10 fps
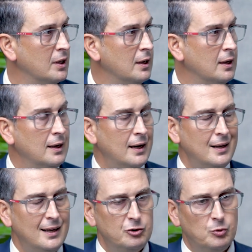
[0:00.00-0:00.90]
Mm-hmm.
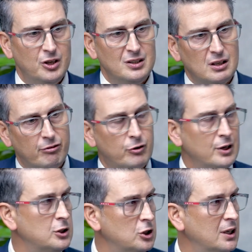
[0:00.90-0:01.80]
And how do I
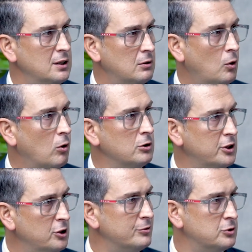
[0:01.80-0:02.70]
differentiate the
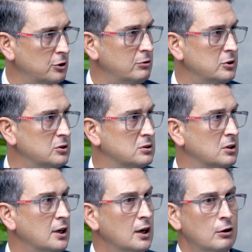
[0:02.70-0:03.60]
quality of service
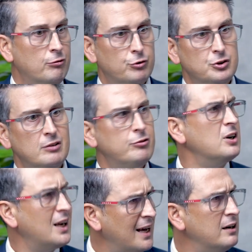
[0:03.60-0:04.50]
for
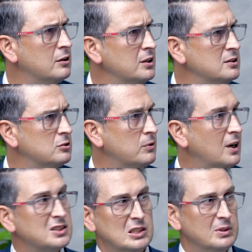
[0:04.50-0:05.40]
different categories of
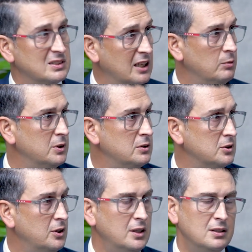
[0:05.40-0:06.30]
customer
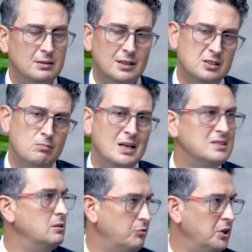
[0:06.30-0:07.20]
segments? So that's a
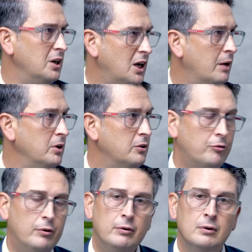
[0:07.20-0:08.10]
massive thing coming
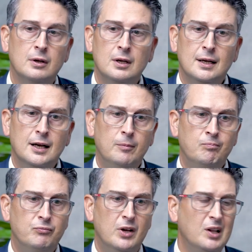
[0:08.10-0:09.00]
through.
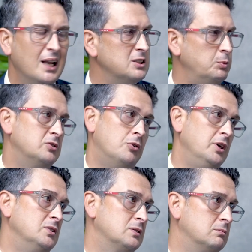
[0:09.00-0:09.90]
Um, and the last piece I
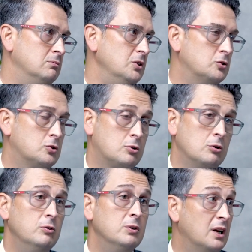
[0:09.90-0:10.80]
is, is
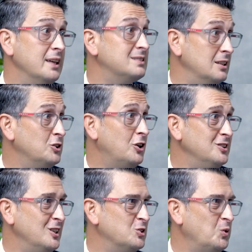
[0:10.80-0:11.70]
true, at least in
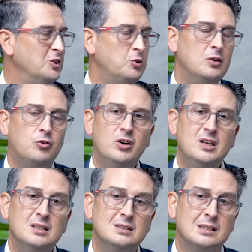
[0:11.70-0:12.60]
GITEX
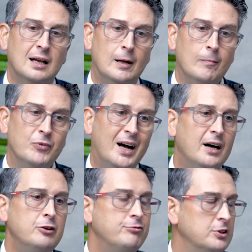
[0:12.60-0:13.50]
2023, is
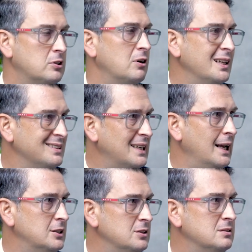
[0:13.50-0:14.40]
artificial
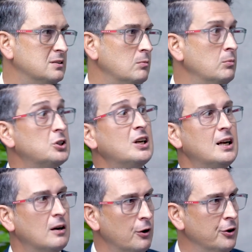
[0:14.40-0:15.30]
intelligence and
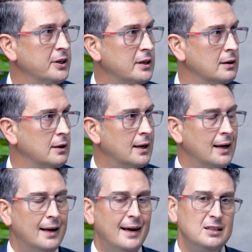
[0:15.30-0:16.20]
machine learning
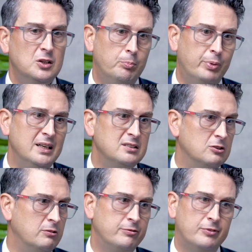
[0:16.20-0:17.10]
at the base
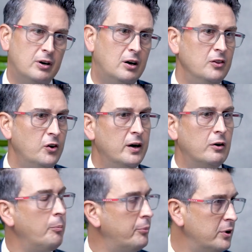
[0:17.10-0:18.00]
of either
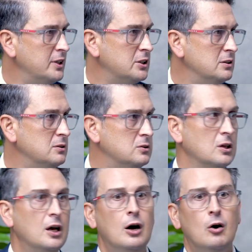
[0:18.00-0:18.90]
our
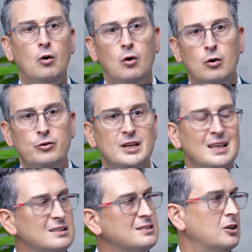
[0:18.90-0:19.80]
operations or the
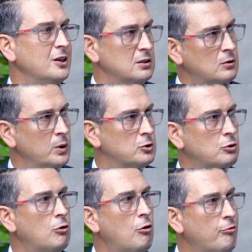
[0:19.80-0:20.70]
insight that we
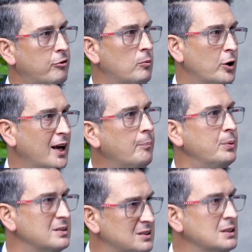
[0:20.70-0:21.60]
draw from what
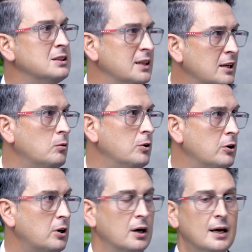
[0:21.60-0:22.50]
happens in the
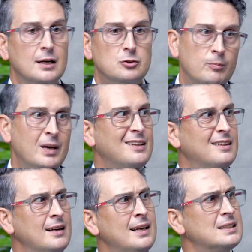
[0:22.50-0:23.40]
network to make
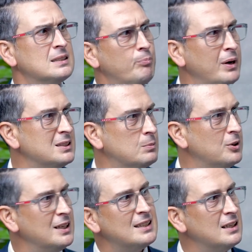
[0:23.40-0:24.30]
the next best
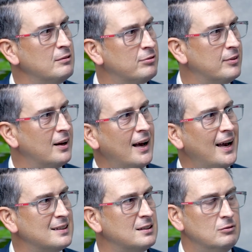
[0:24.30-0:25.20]
predictive
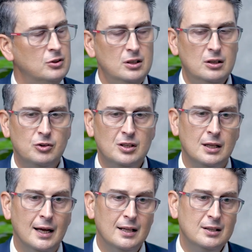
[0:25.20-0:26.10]
activity. And I think
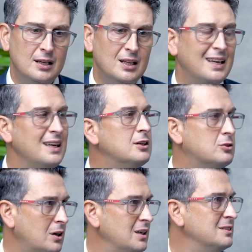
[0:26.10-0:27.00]
they're the key
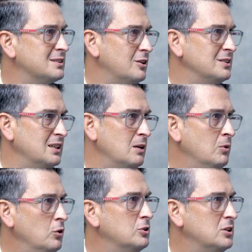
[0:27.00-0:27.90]
trends that I see
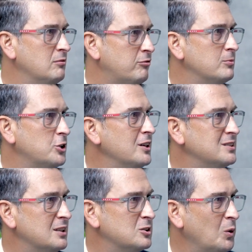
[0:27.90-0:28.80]
emerging from
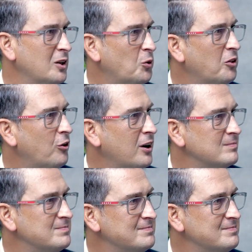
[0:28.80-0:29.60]
GITEX 2023.